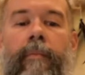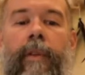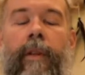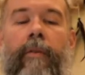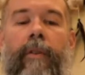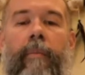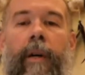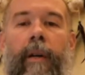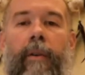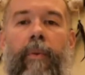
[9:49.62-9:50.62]
If the
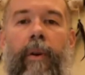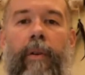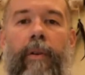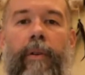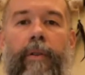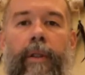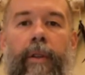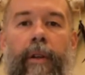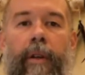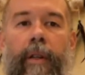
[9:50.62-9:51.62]
mind wanders to
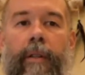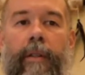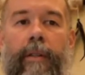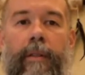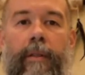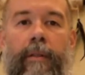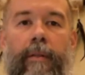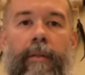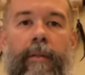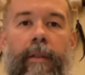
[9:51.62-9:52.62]
thoughts,
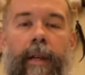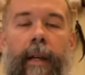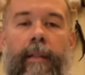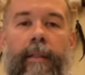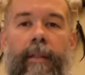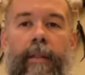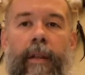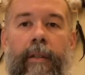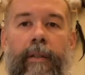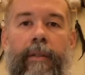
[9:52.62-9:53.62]
as it
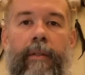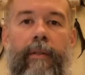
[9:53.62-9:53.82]
does,